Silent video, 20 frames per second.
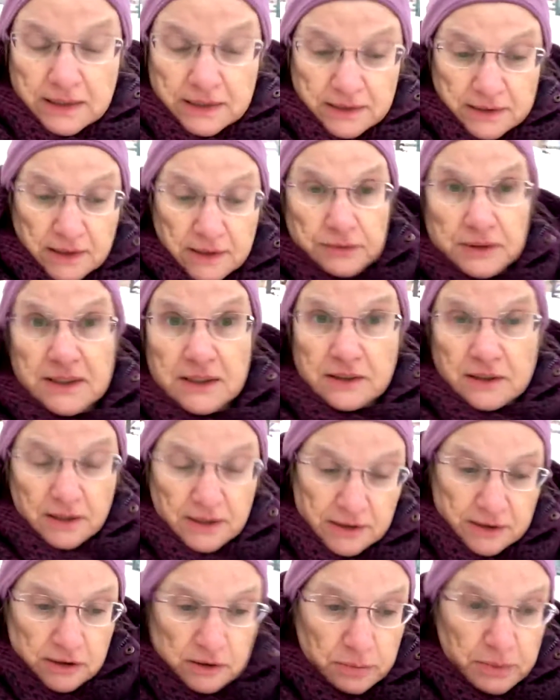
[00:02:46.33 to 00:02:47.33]
definitely
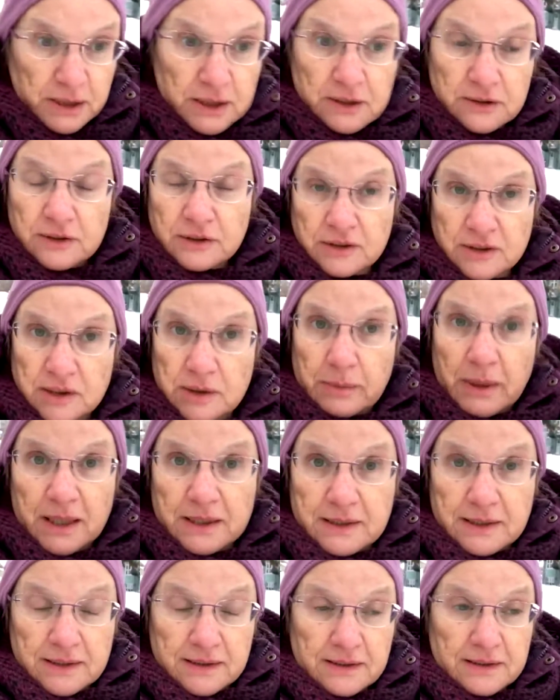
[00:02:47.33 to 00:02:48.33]
starting to be concerned about
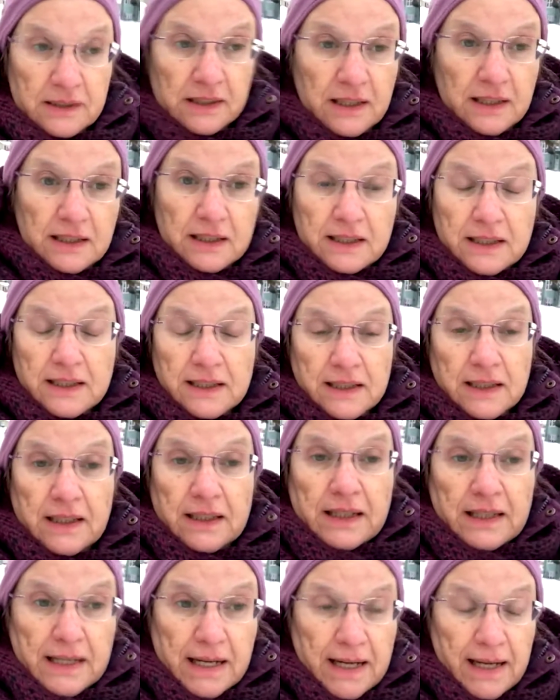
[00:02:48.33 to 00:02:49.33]
this.
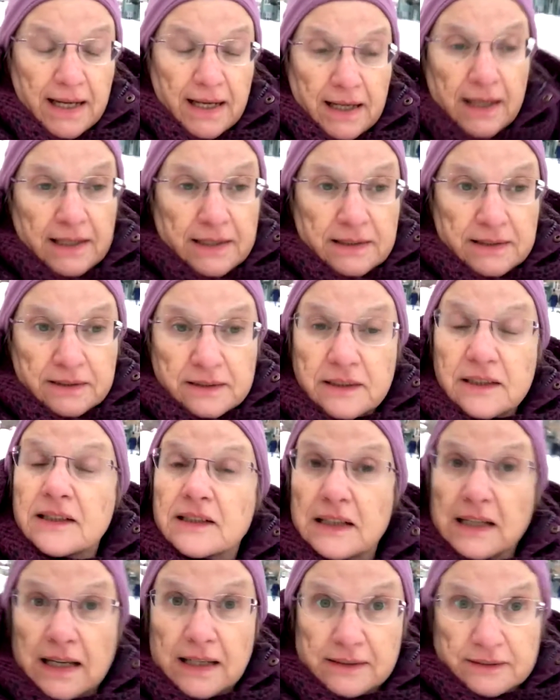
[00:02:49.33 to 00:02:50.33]
And
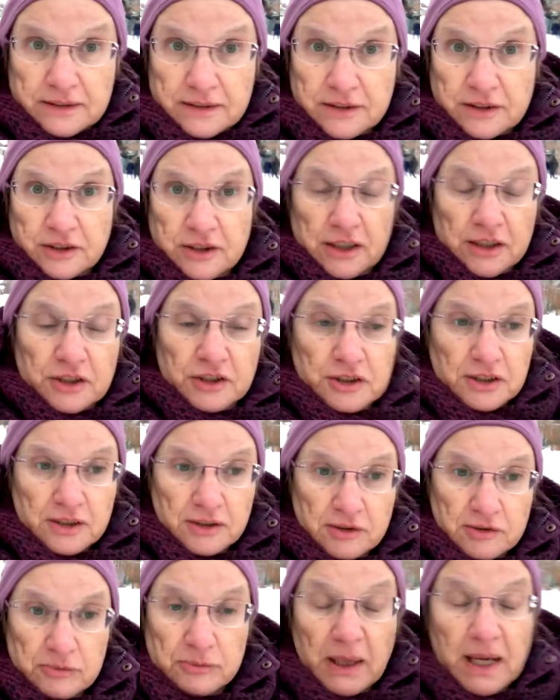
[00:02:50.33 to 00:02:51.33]
at the suggestion
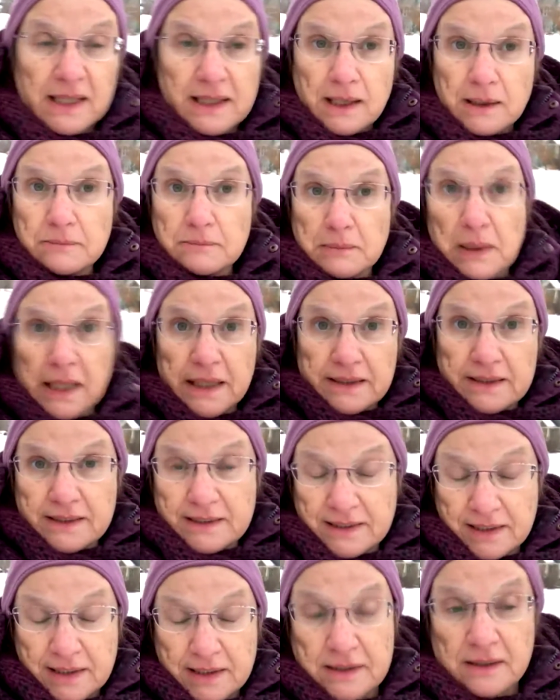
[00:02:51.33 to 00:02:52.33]
of my
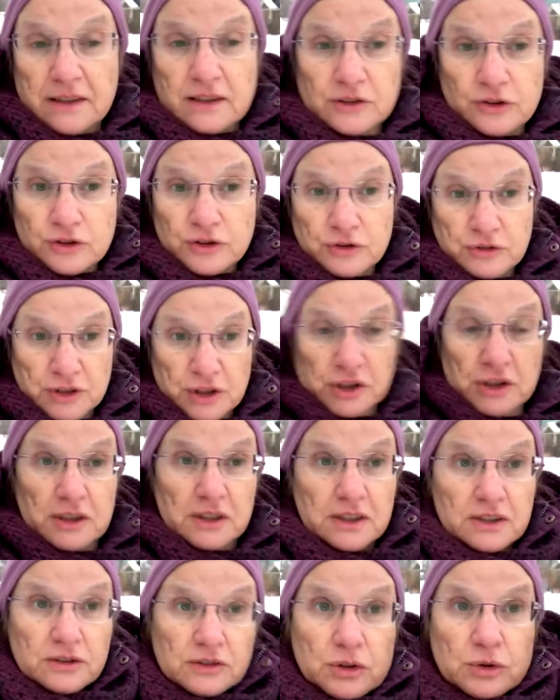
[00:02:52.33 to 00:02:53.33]
amazing
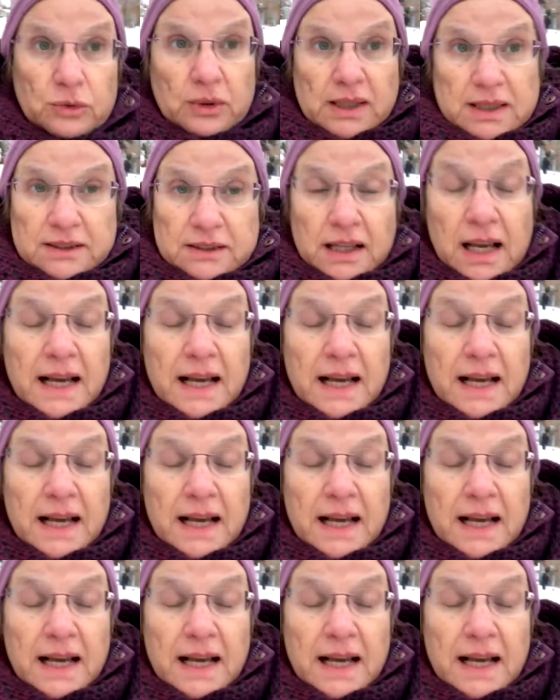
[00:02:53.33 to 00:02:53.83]
nutritionist who has